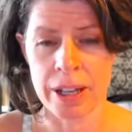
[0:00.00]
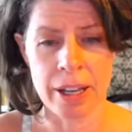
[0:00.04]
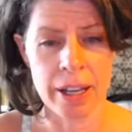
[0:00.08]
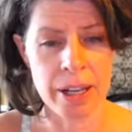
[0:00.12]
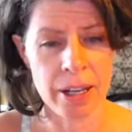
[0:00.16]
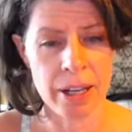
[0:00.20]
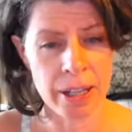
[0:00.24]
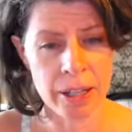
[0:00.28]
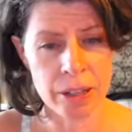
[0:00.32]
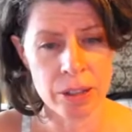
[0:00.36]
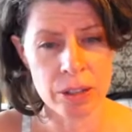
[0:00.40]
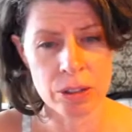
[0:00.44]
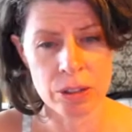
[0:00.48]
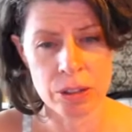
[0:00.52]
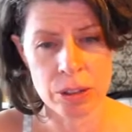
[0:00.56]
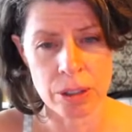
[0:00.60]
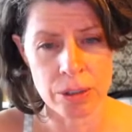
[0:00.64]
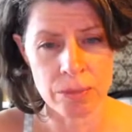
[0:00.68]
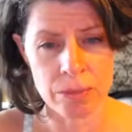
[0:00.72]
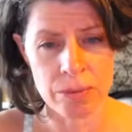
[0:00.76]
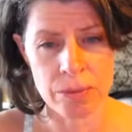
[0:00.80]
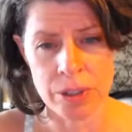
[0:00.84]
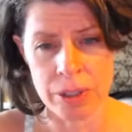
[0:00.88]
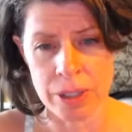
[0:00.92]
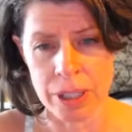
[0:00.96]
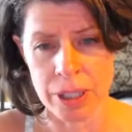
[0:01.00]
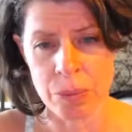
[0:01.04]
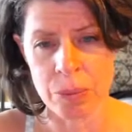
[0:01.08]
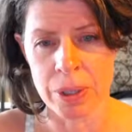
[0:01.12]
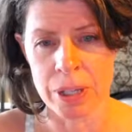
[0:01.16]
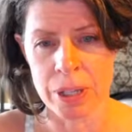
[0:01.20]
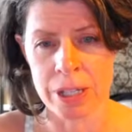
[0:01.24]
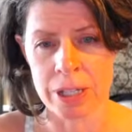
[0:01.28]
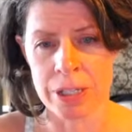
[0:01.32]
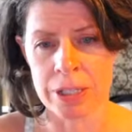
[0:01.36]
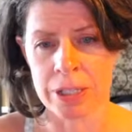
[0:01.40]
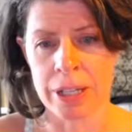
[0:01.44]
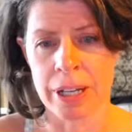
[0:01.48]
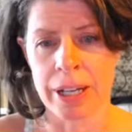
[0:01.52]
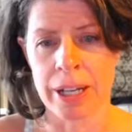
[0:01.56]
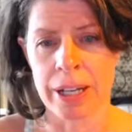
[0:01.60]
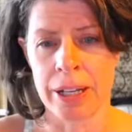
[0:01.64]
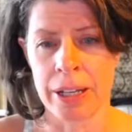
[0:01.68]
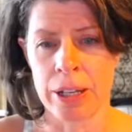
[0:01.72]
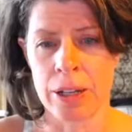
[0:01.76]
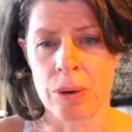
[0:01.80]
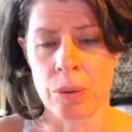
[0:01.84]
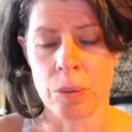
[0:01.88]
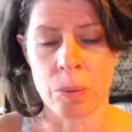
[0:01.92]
And he can start feeling what it's like,